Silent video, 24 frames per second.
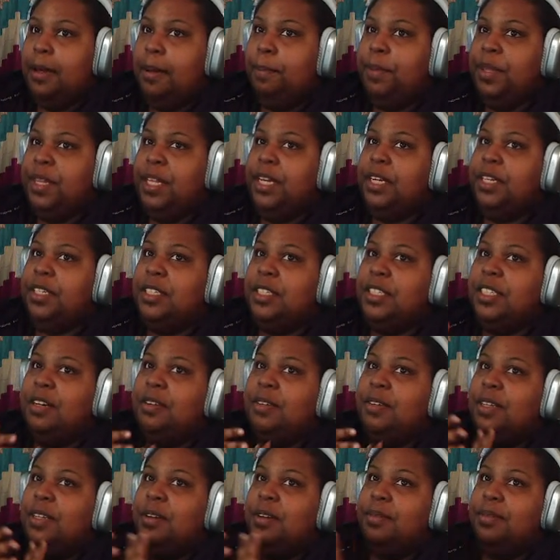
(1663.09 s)
But then you're stuck
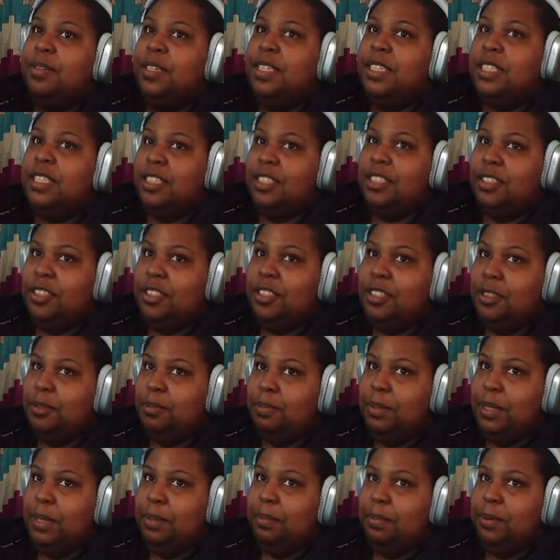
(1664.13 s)
with all research
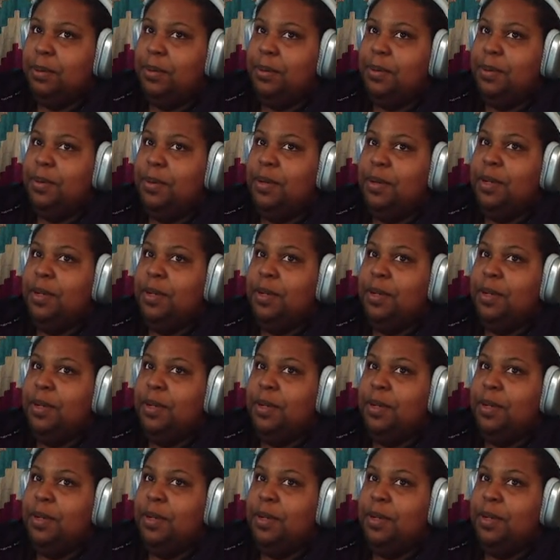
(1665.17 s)
people.